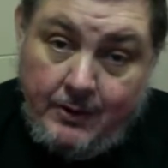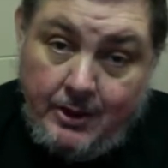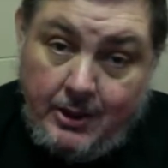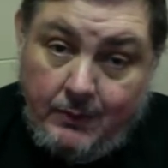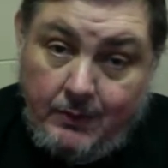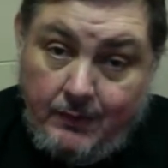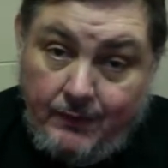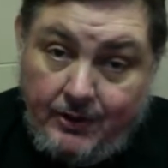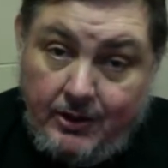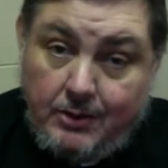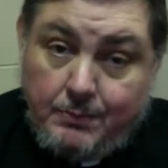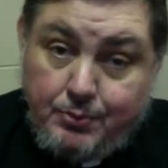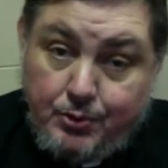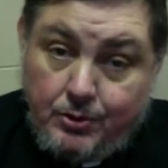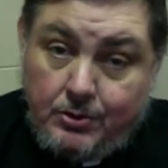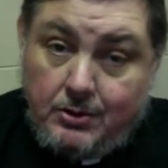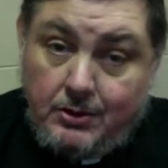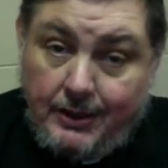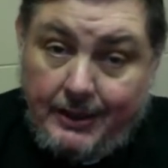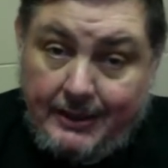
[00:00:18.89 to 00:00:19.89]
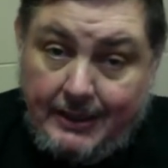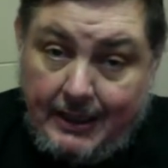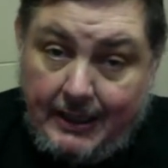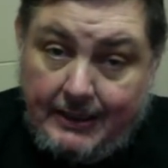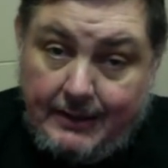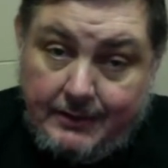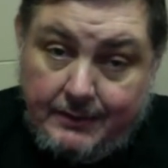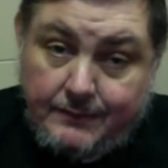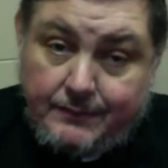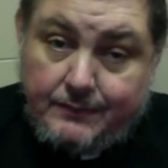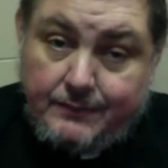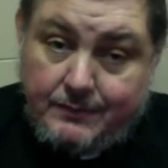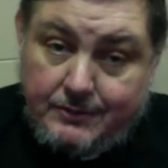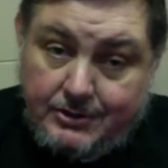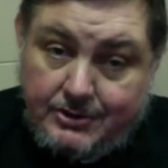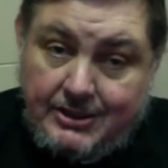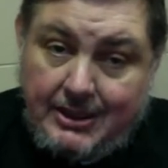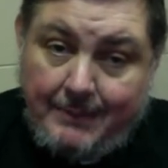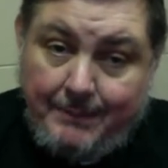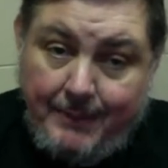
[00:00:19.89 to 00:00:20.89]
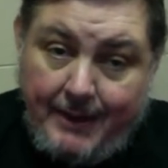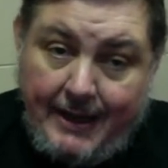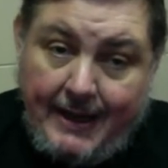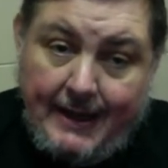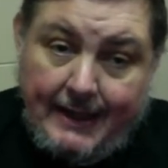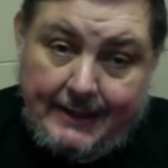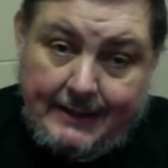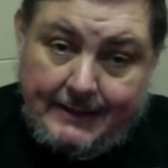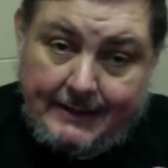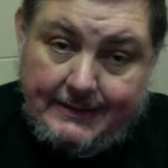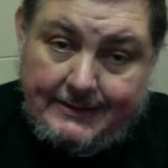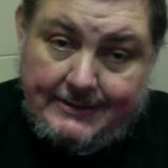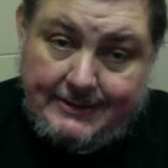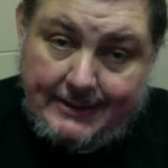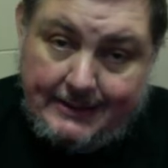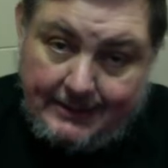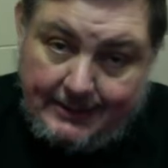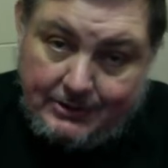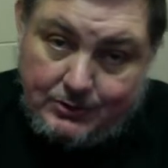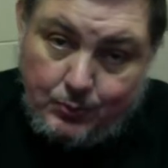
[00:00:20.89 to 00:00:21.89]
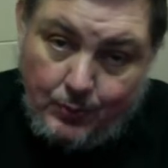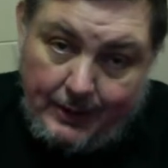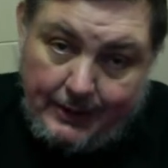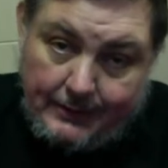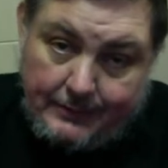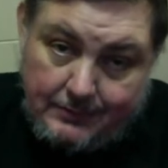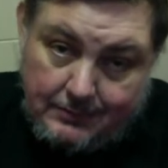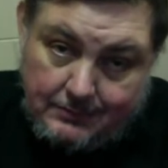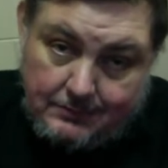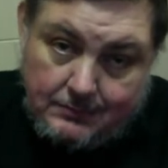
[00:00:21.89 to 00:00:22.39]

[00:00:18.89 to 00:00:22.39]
We very prudently kind of stepped back and said, let's wait.